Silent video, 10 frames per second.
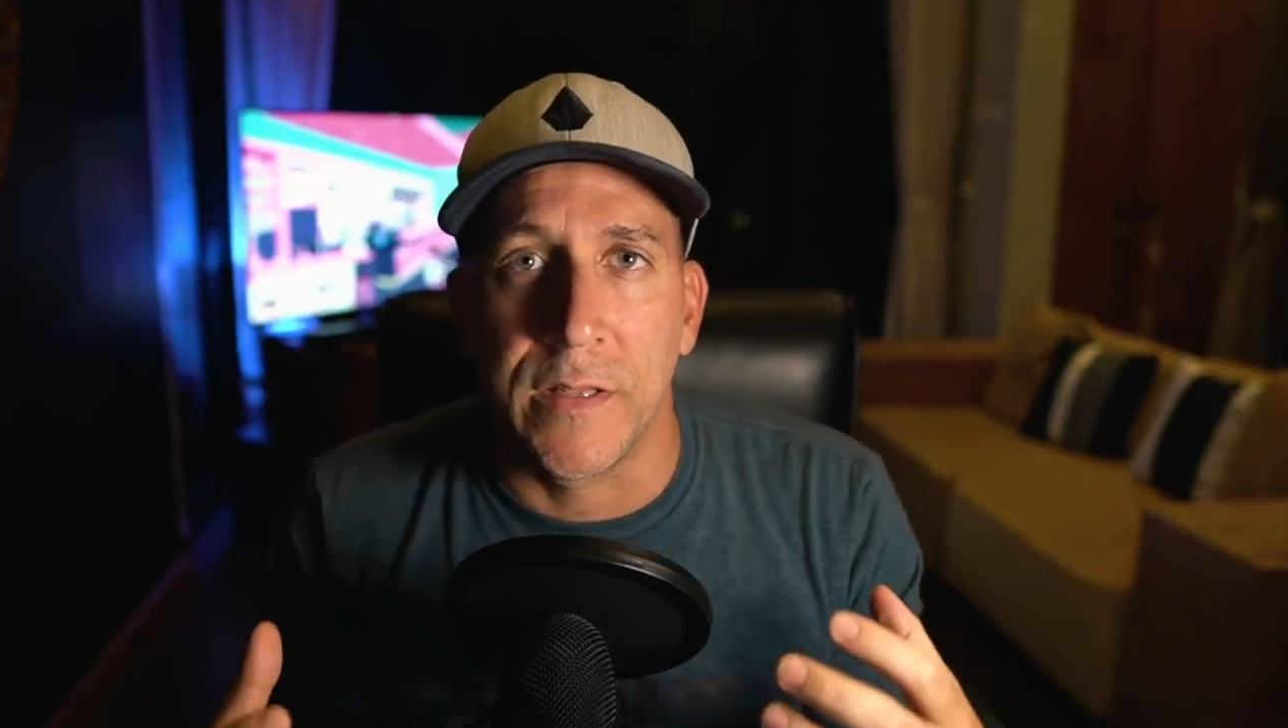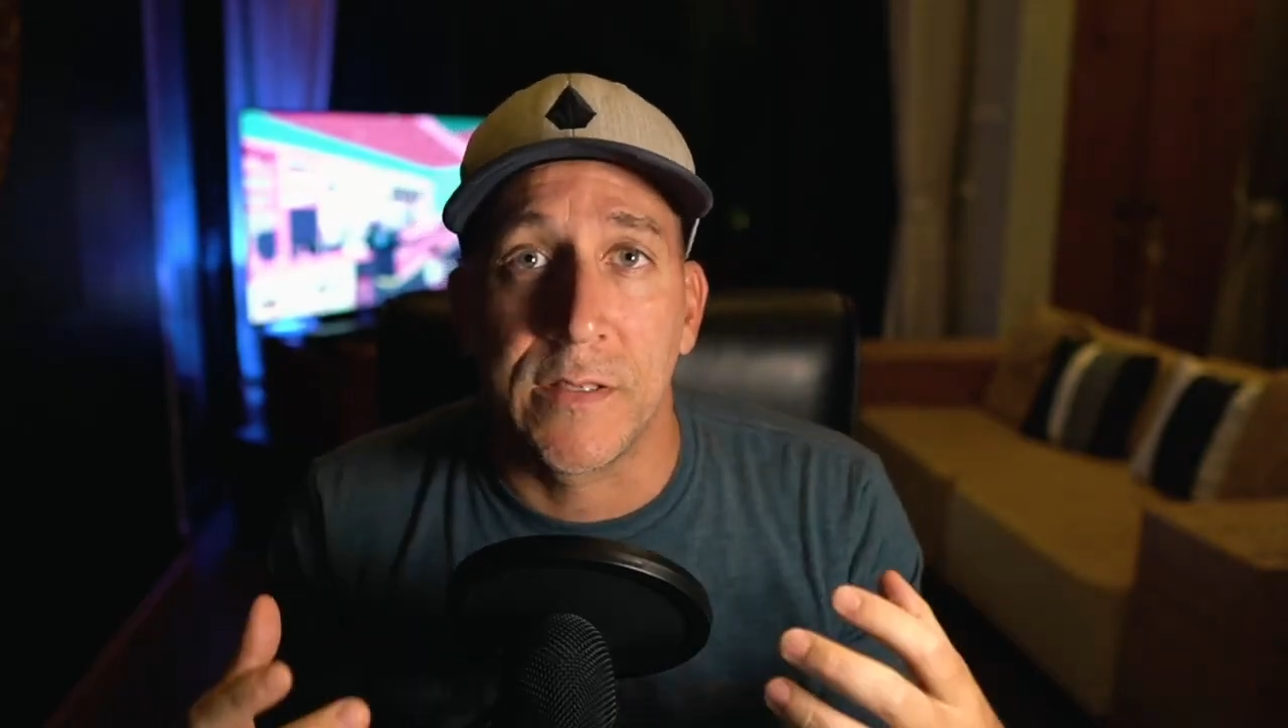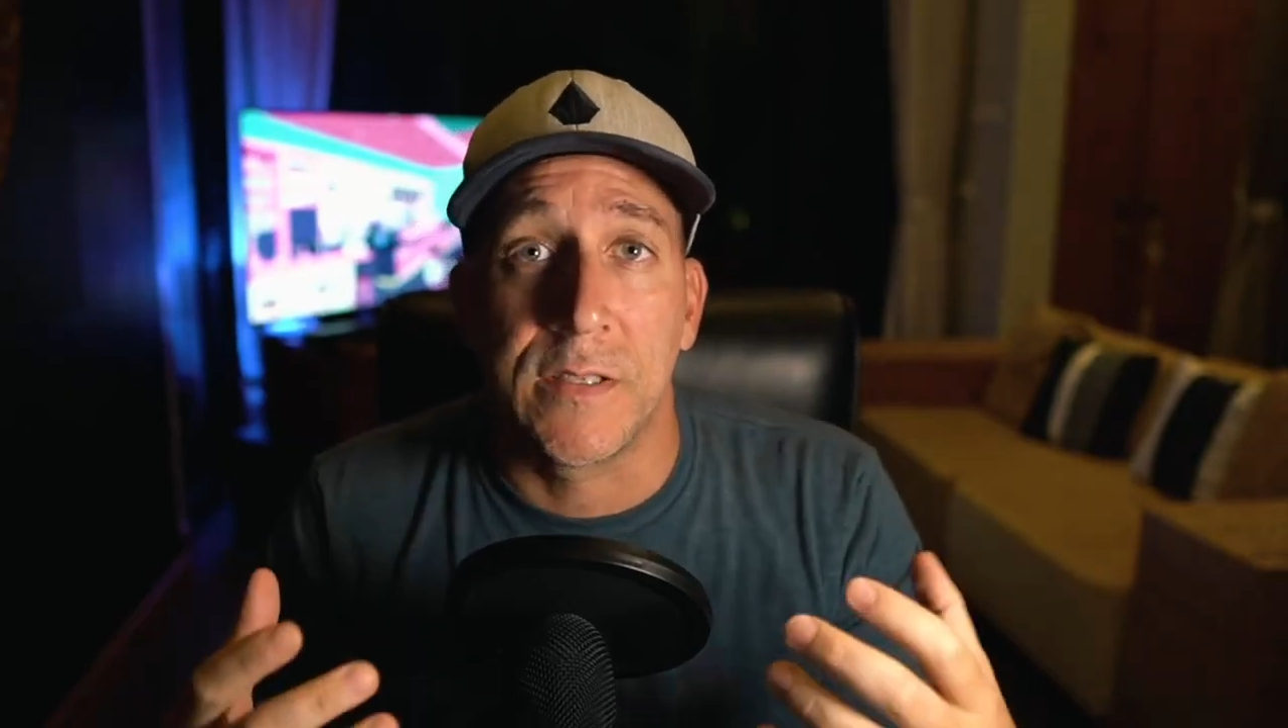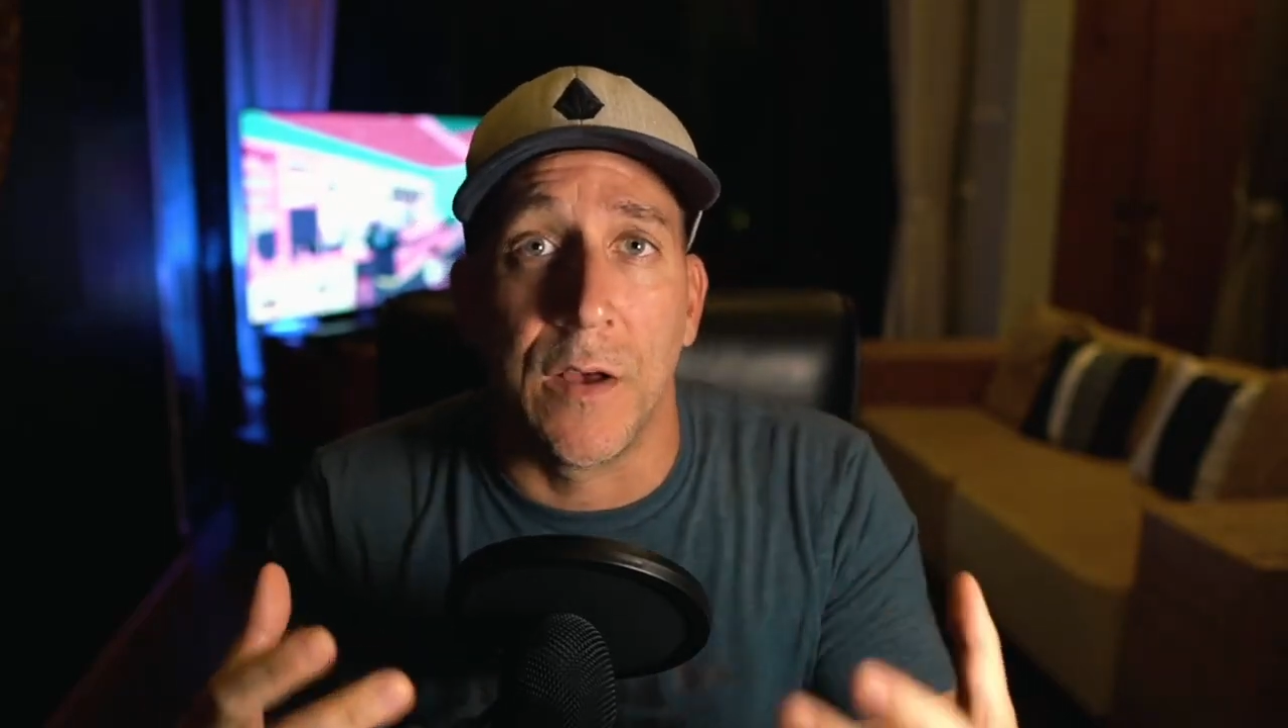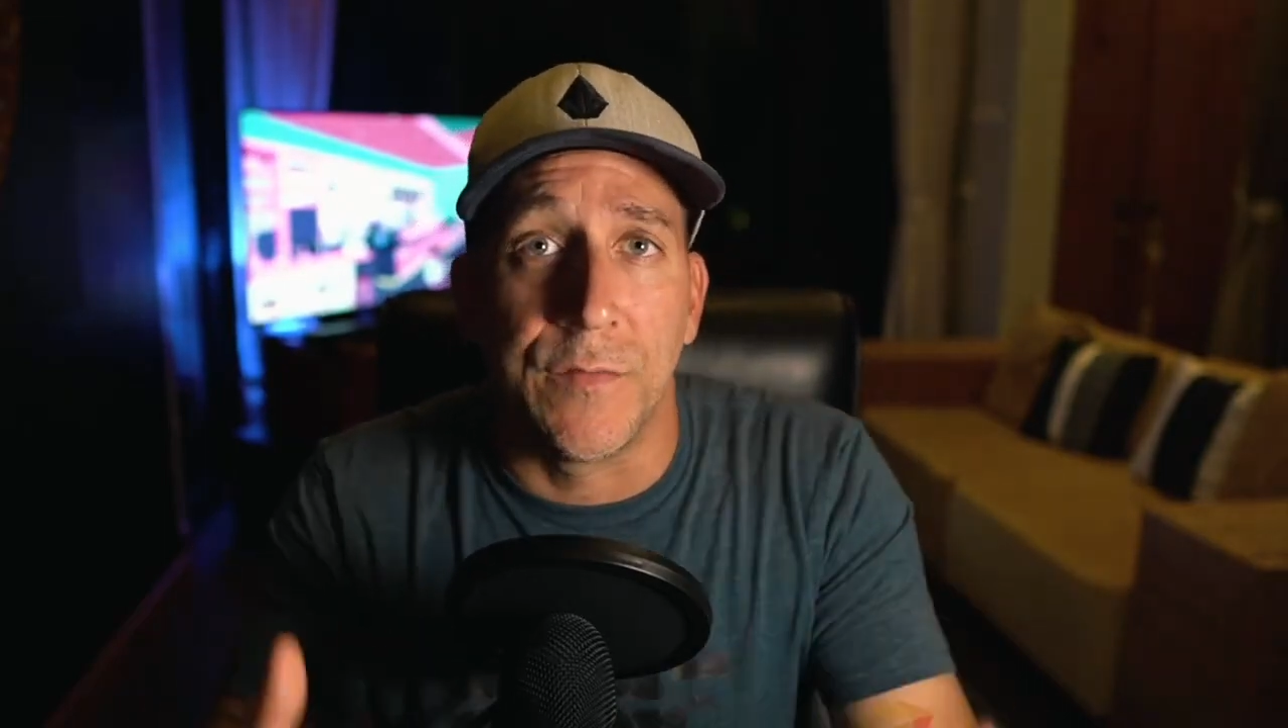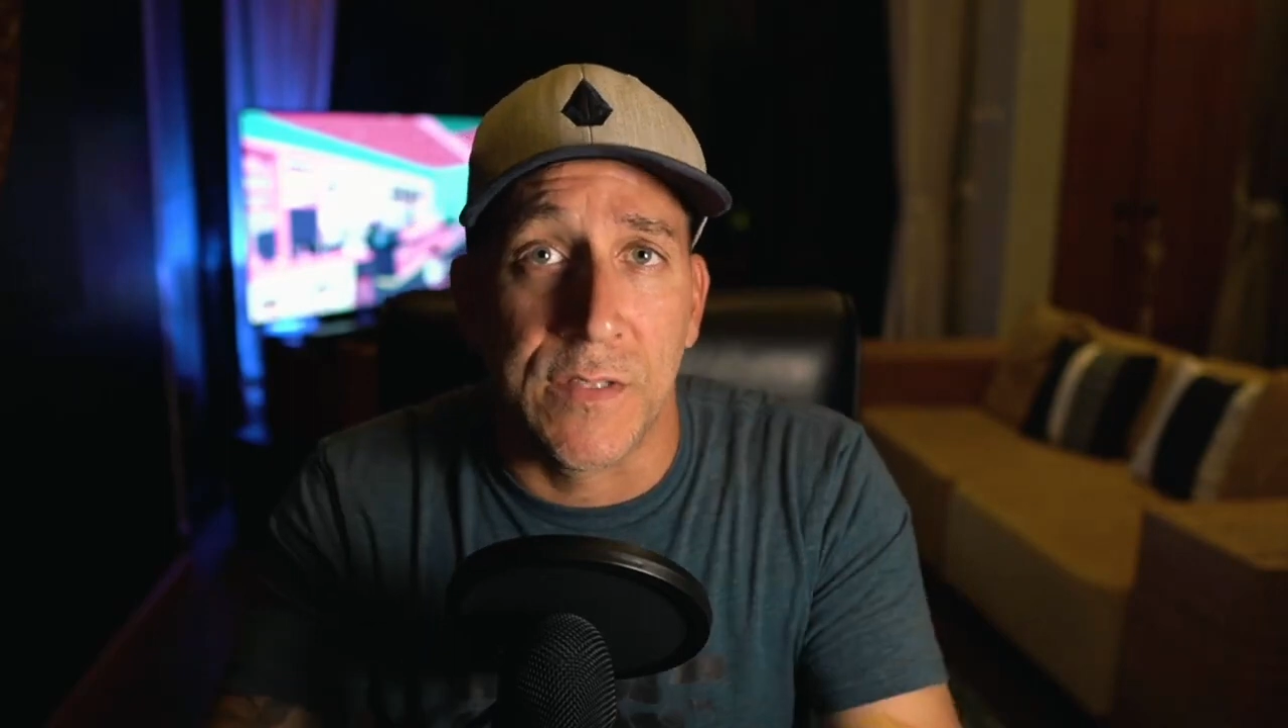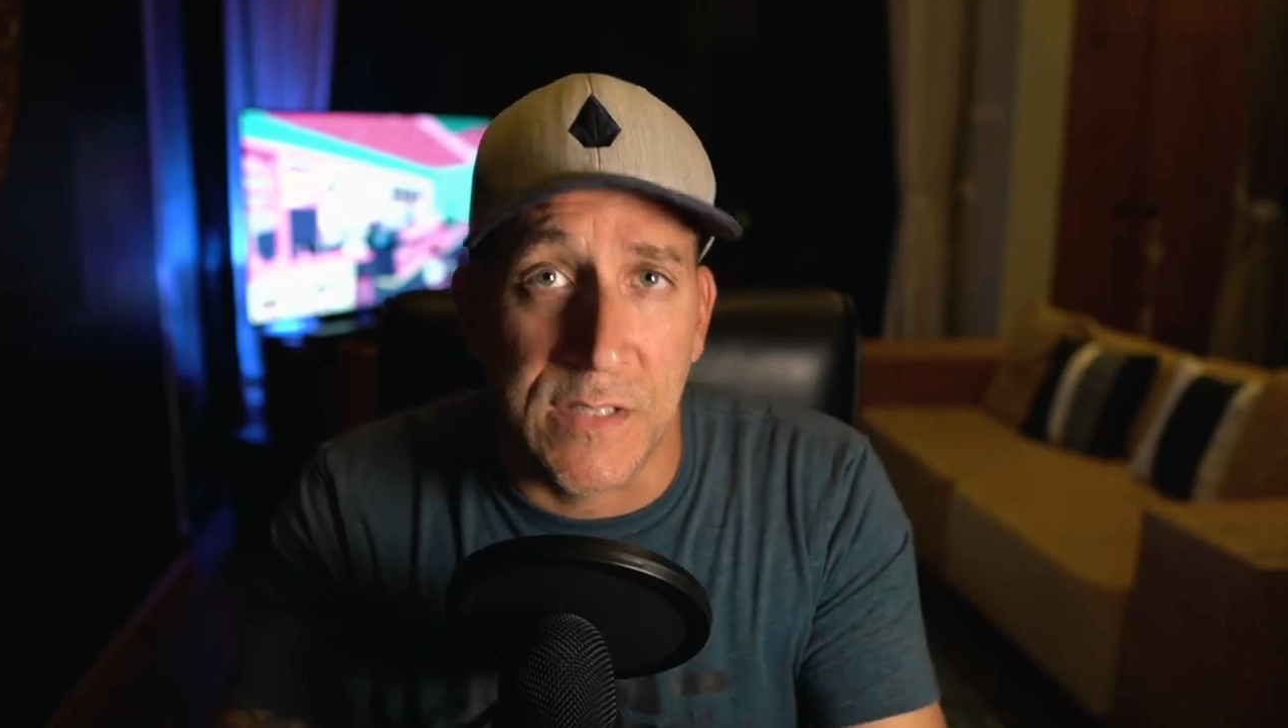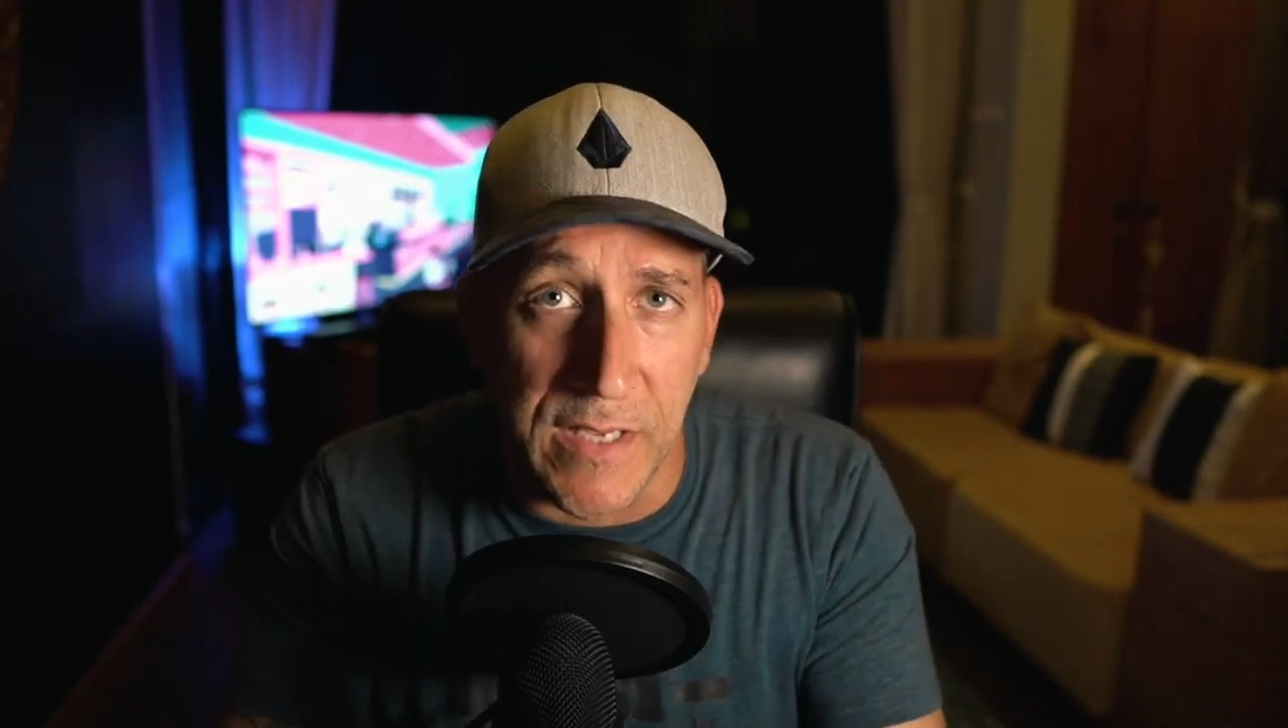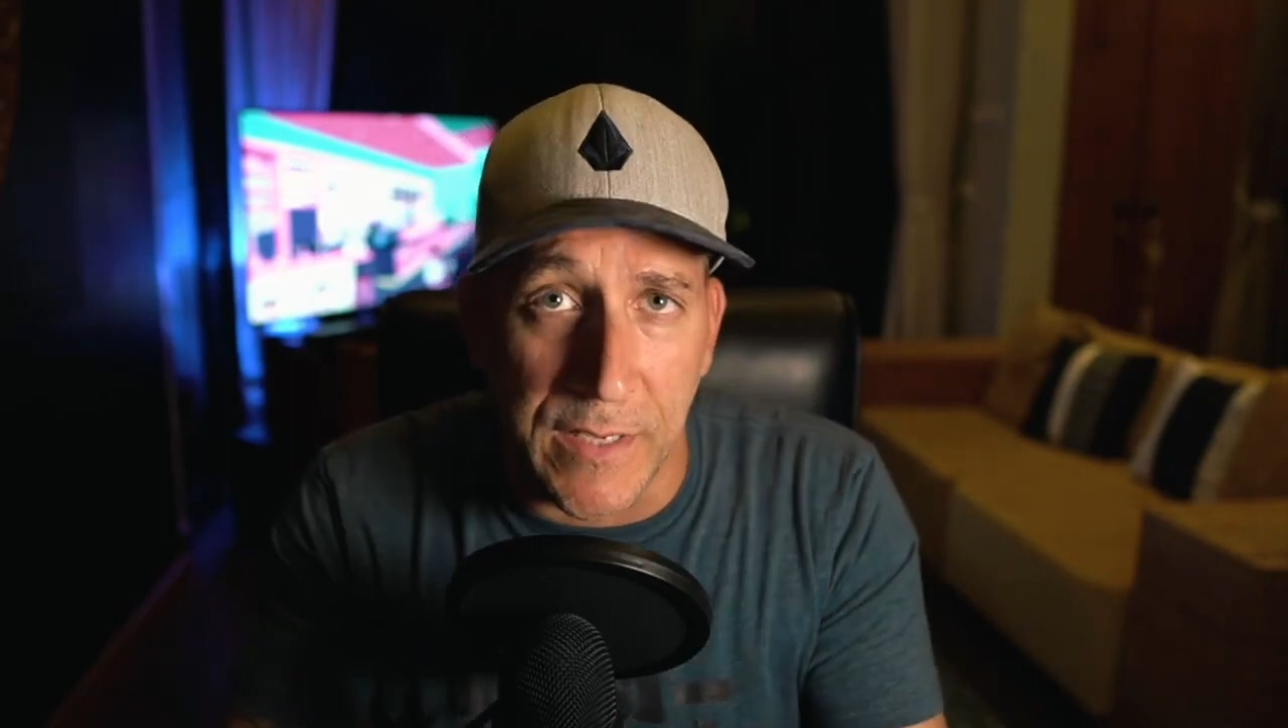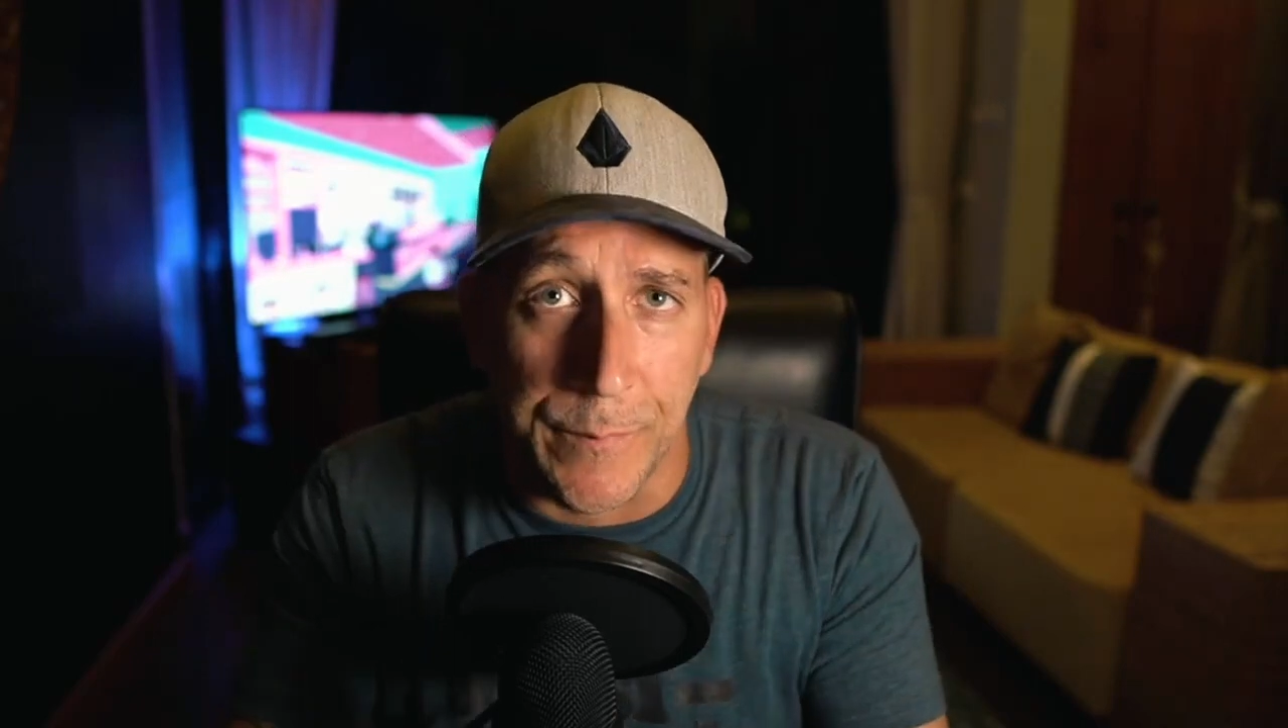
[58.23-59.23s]

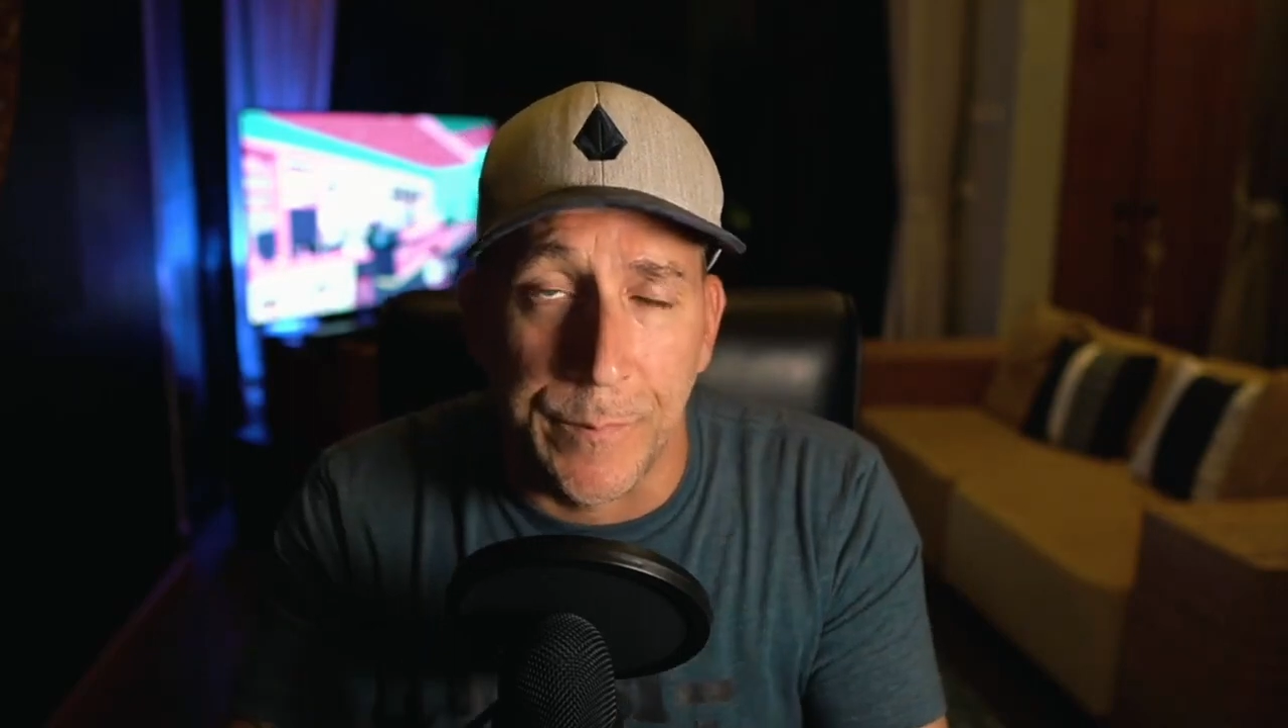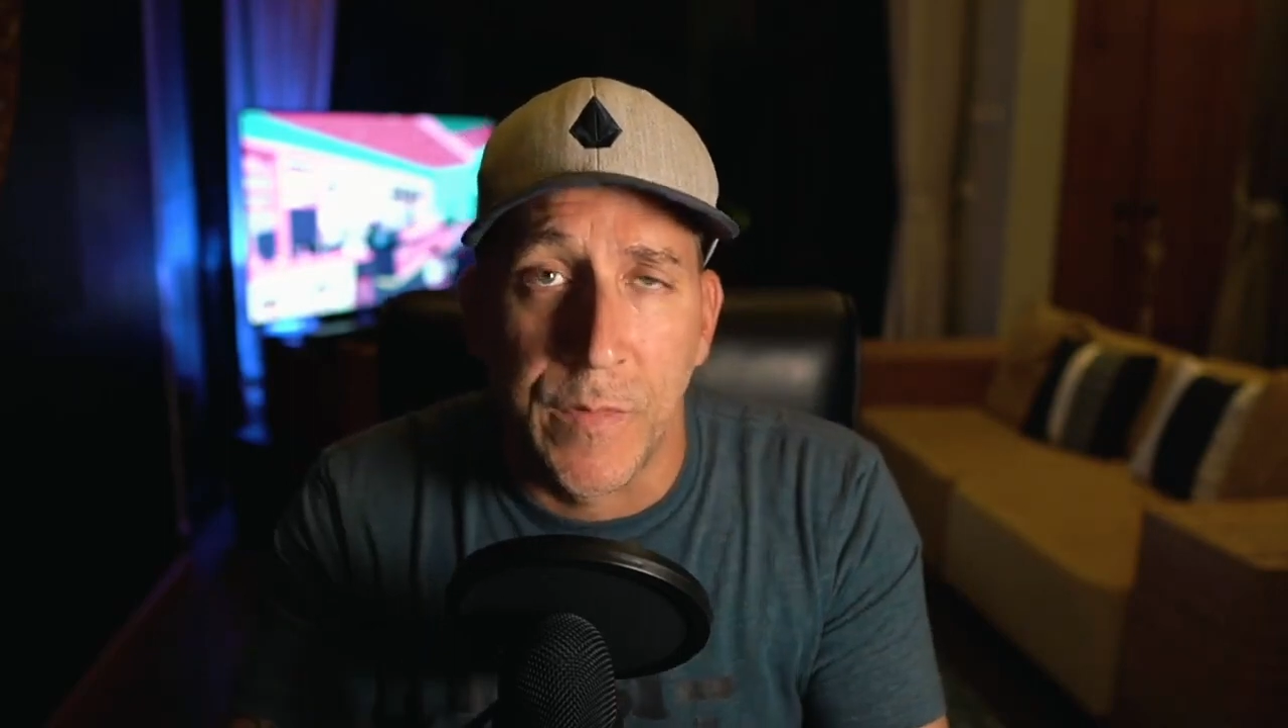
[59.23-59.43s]
self-esteem.